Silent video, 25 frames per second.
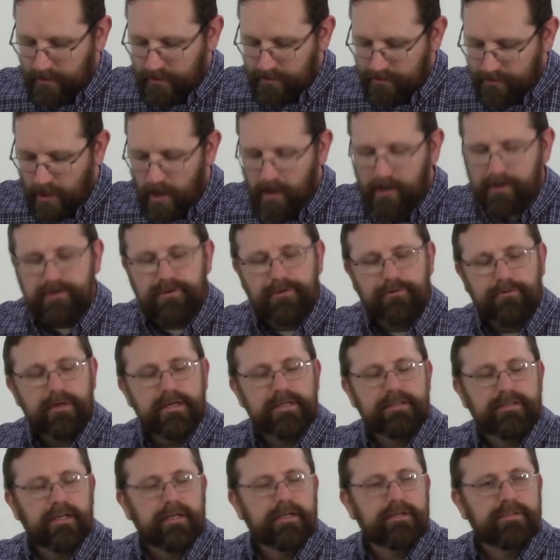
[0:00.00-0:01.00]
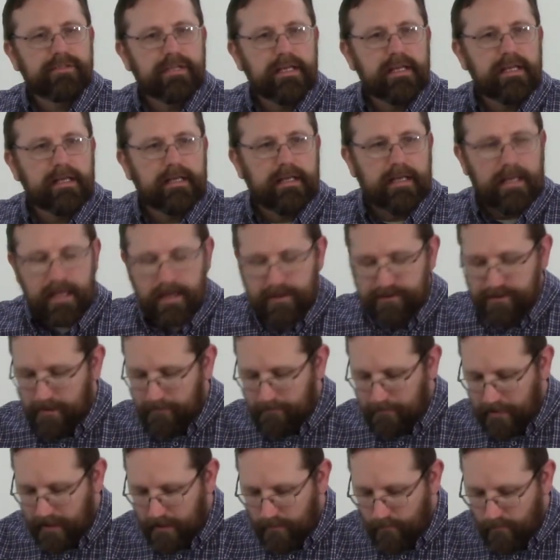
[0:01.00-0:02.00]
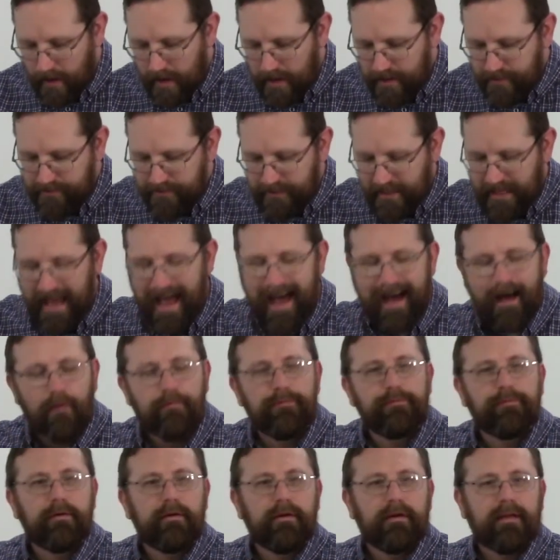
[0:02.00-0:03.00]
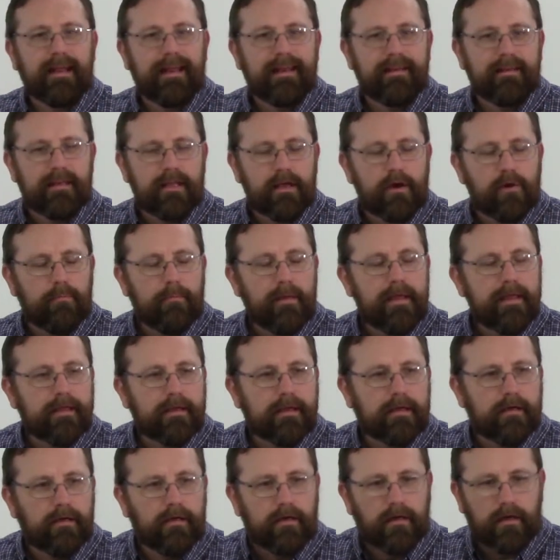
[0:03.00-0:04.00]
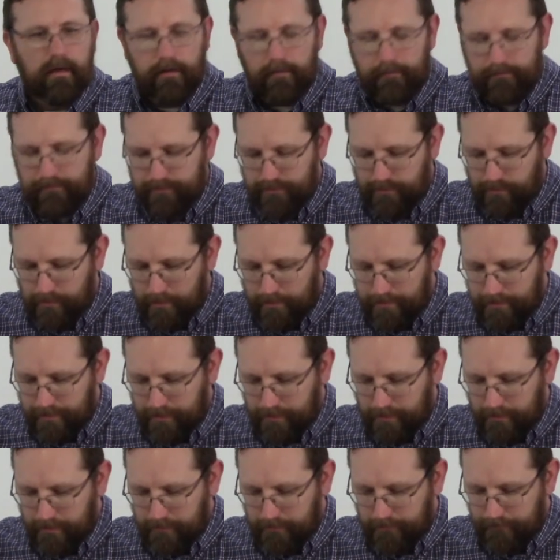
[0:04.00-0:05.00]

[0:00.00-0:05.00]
John's 3.16 is in many ways the Alpha and the Omega of Scripture.